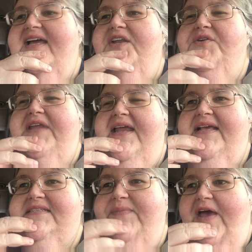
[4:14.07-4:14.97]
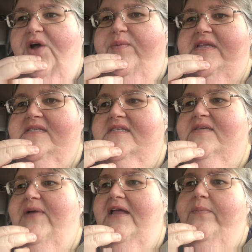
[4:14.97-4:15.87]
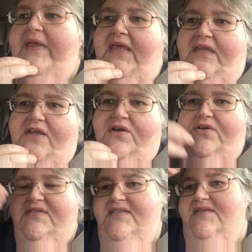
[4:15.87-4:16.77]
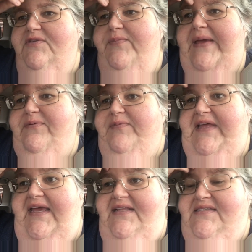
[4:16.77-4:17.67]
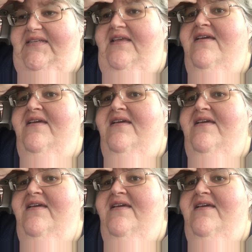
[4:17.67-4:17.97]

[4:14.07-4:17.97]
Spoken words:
know Dad got some Hellmann's and some jalapenos and some little paper plates, and